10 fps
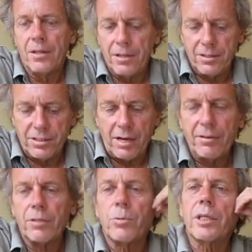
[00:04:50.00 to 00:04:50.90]

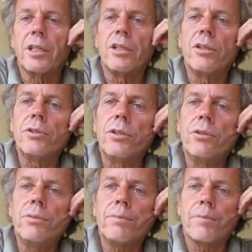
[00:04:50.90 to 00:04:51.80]
7th, what can you
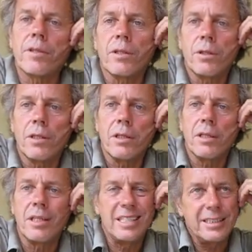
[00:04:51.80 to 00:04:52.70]
do?
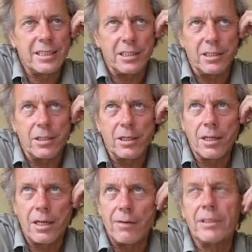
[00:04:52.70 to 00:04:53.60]
Easy.
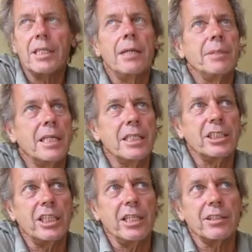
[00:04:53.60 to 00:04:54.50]
Every time you get a
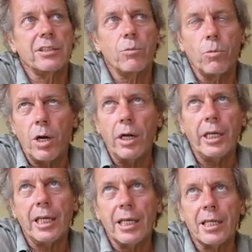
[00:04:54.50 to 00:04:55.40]
chance,
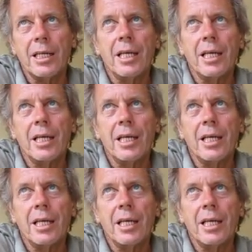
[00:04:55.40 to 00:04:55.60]
walk in